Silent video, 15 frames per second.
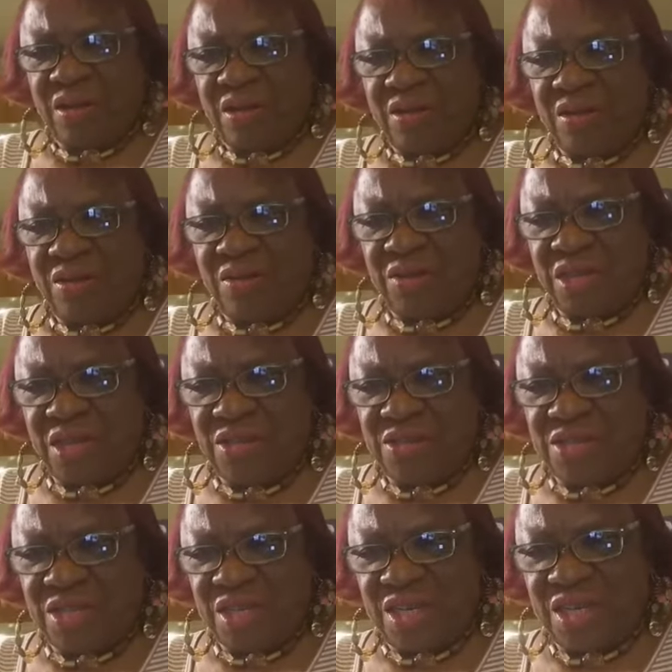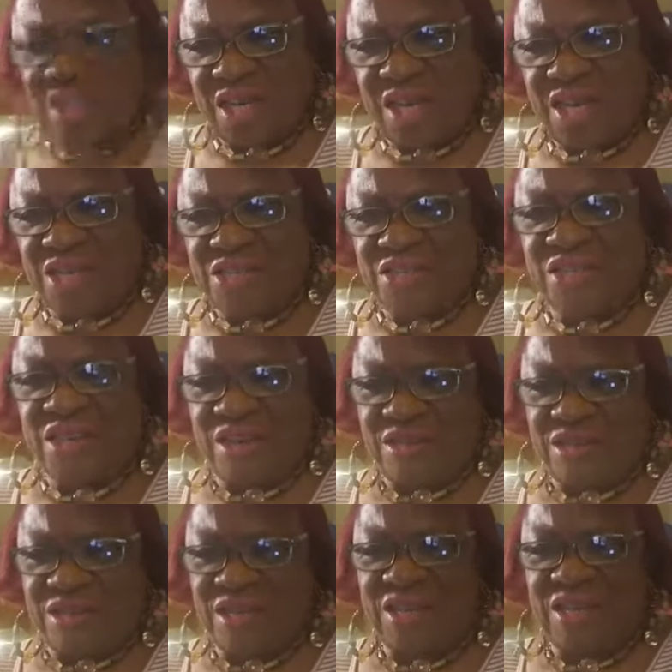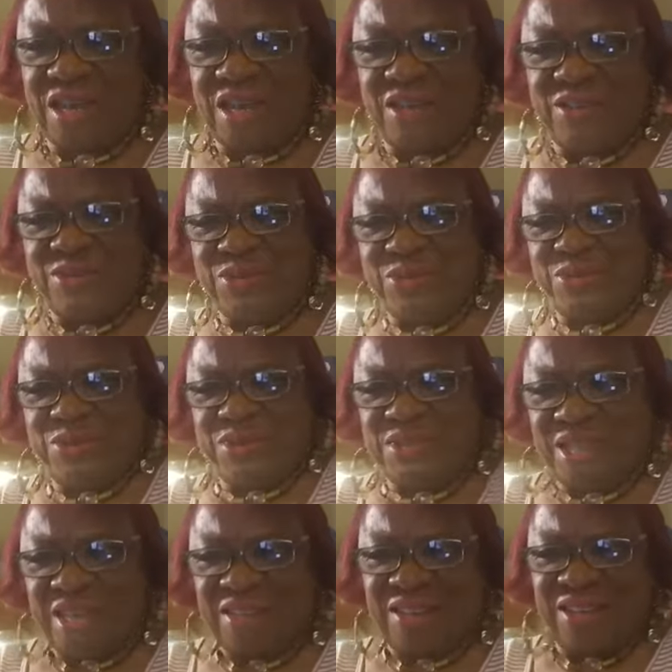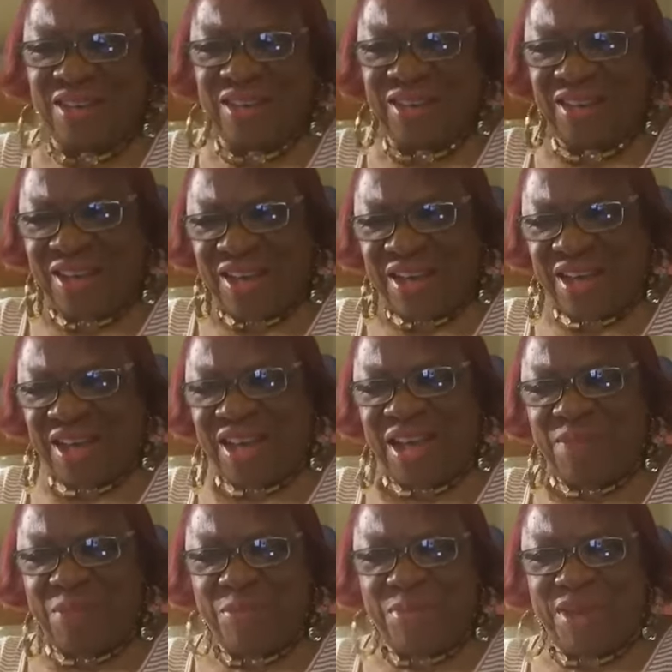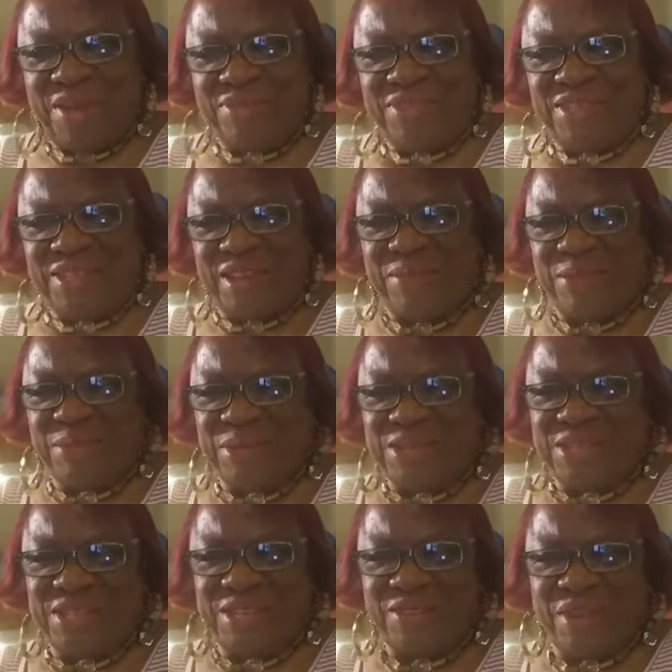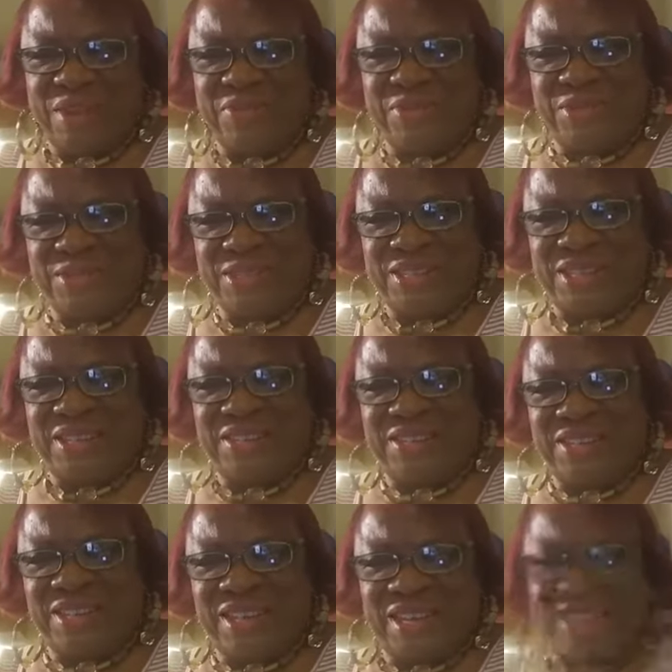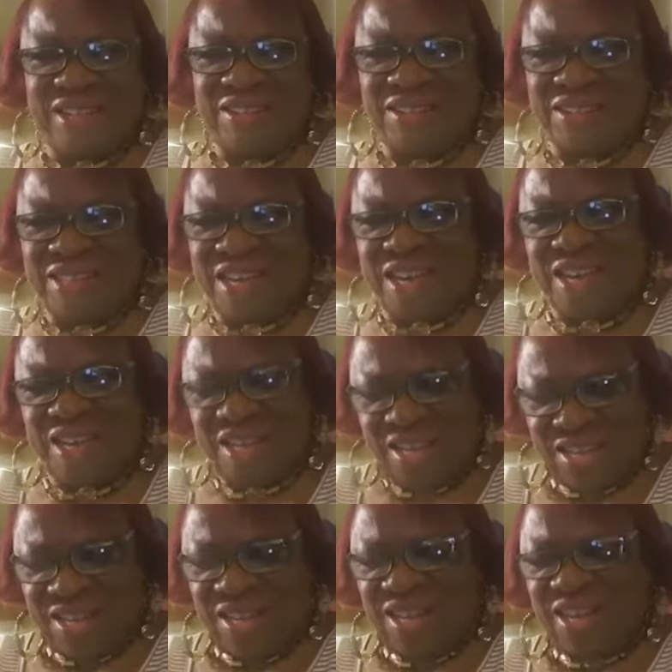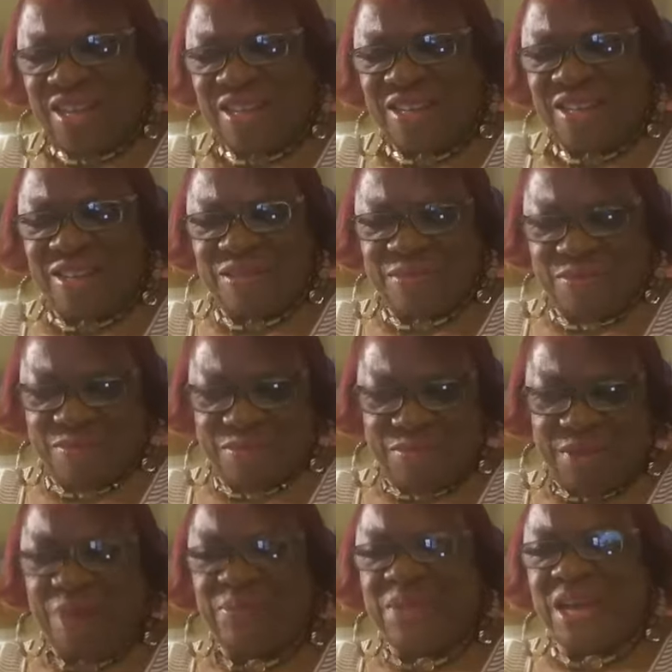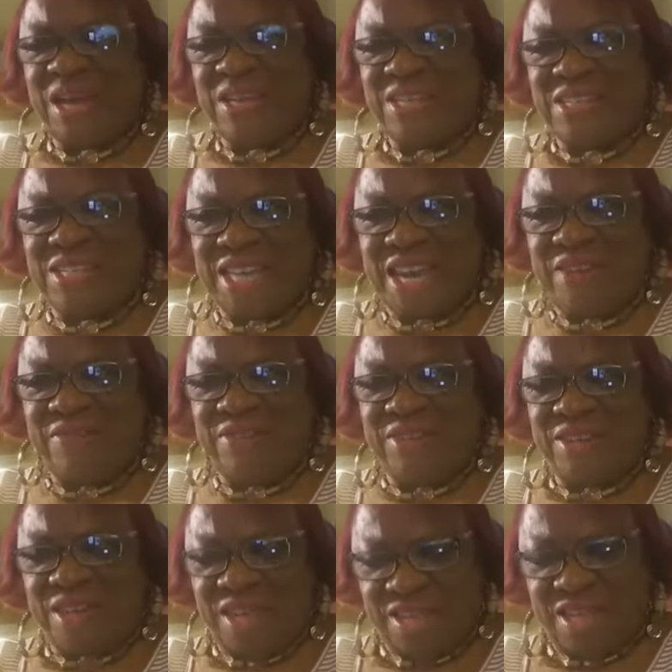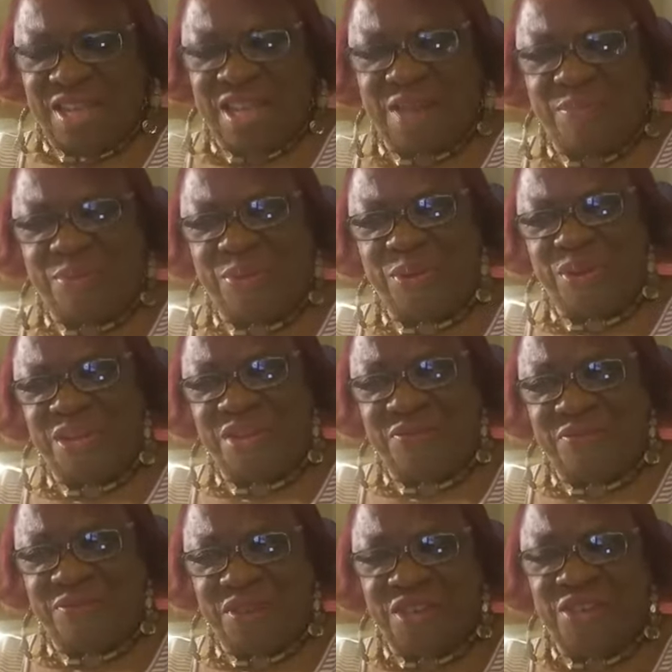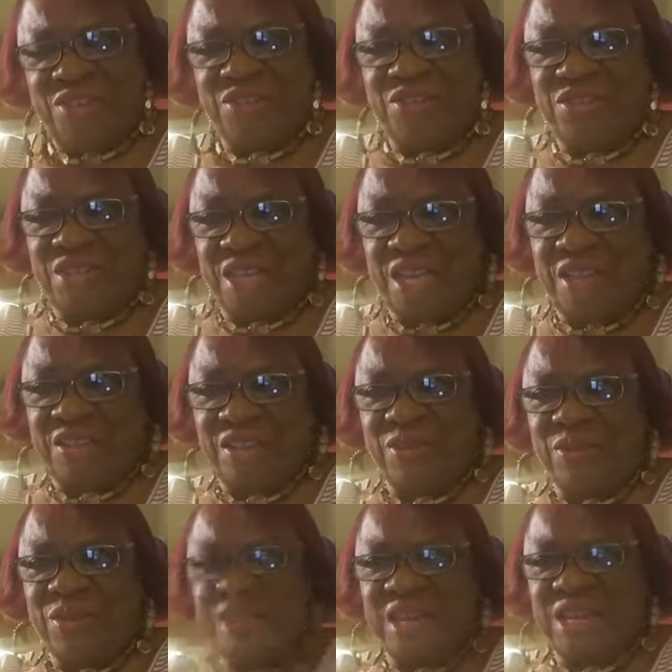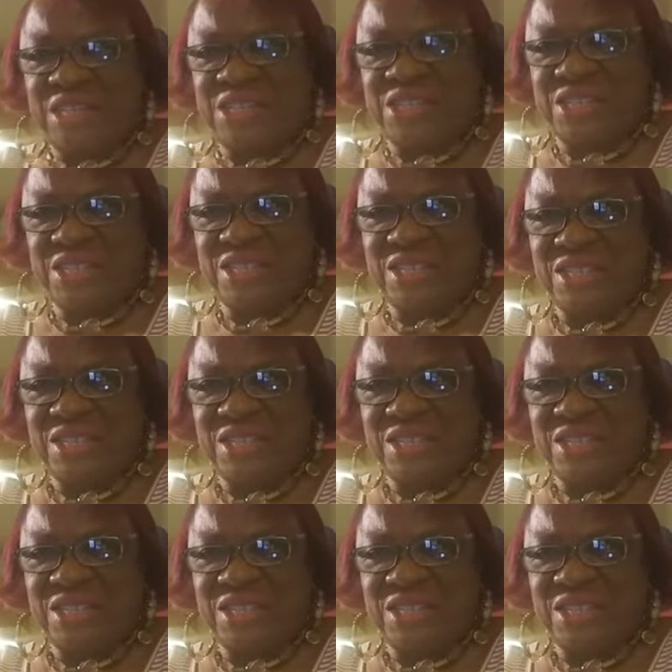Oh yeah, you say yeah, Asia continent. I knew it was. I think I got my geographical skills together because I mapped out the 7, and then I'm putting the vineyards in the locations,